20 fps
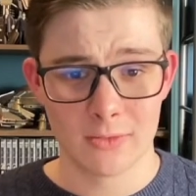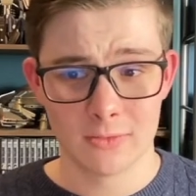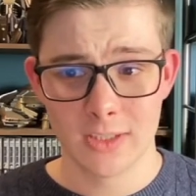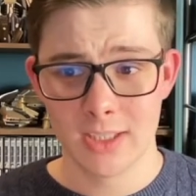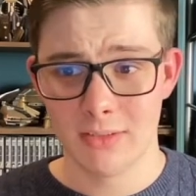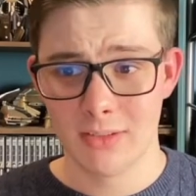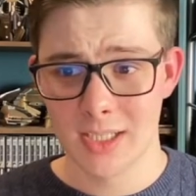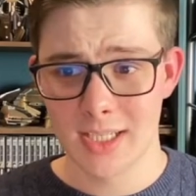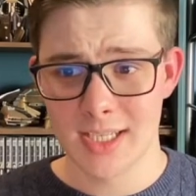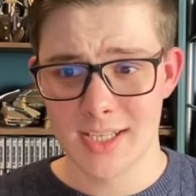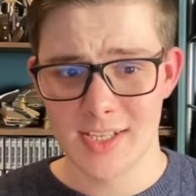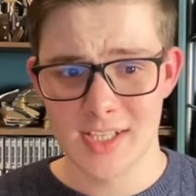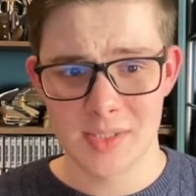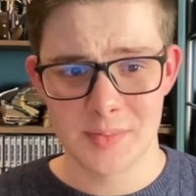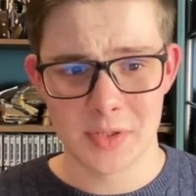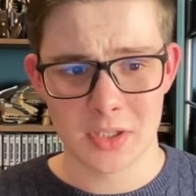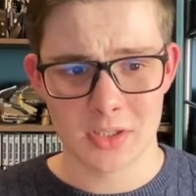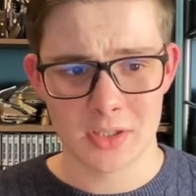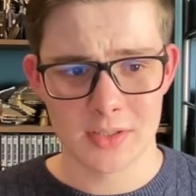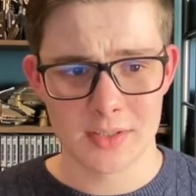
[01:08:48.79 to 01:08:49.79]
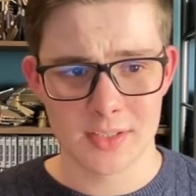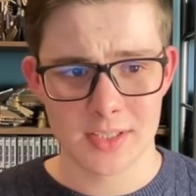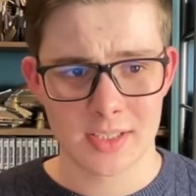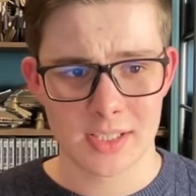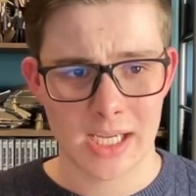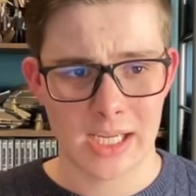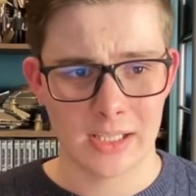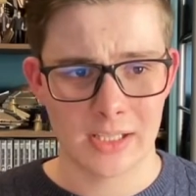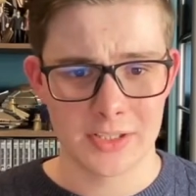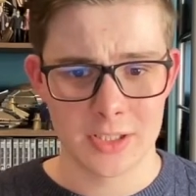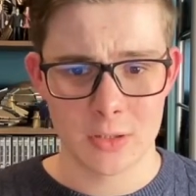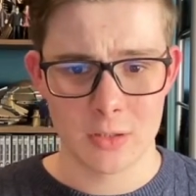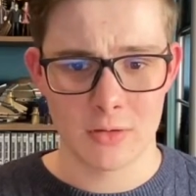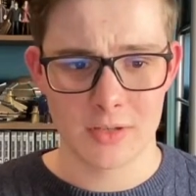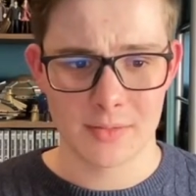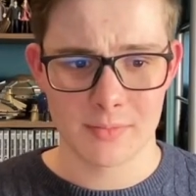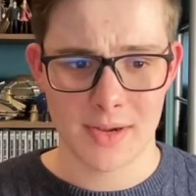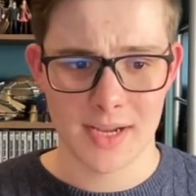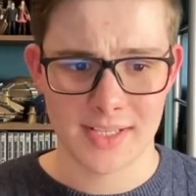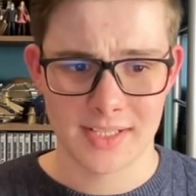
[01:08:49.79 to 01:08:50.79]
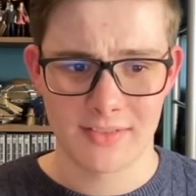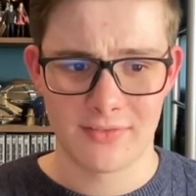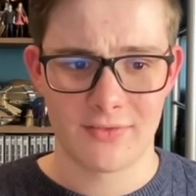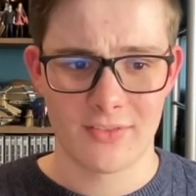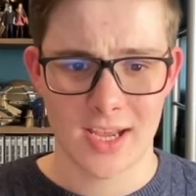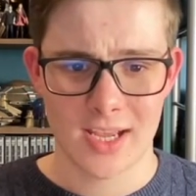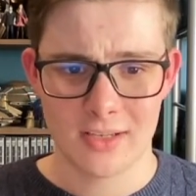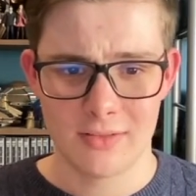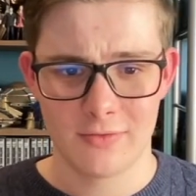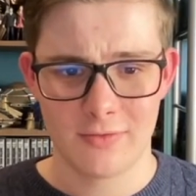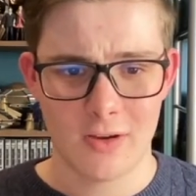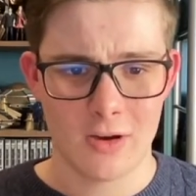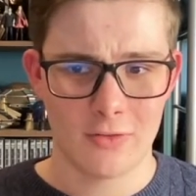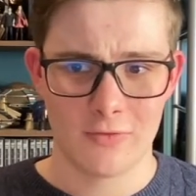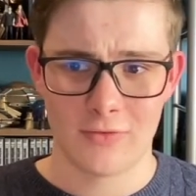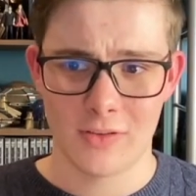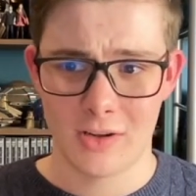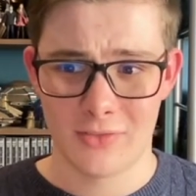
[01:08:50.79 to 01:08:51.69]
re-released because Al Dura is a massive fan of, of,